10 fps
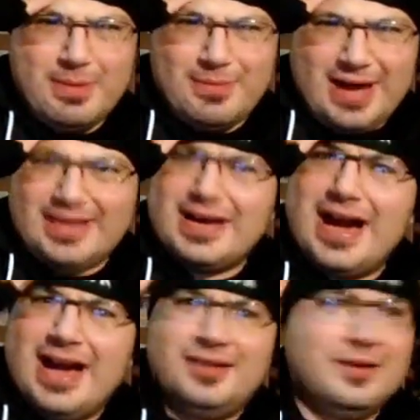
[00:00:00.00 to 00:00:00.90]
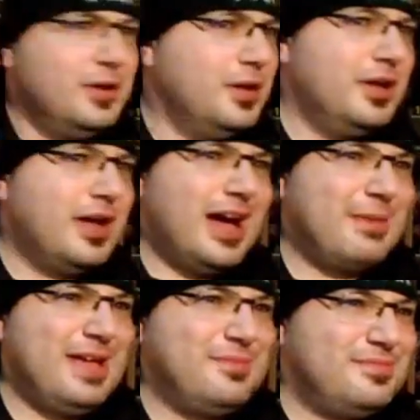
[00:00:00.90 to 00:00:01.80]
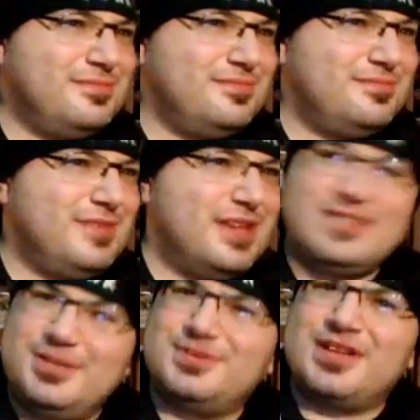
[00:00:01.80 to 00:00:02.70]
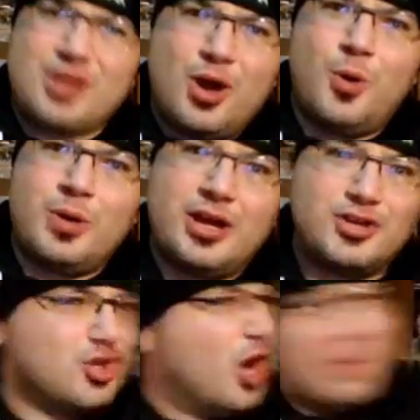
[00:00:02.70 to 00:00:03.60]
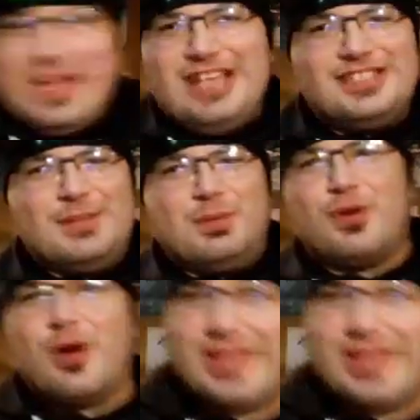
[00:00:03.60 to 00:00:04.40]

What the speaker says: I mean, my God. I mean, if she was a dude, Joe would easily put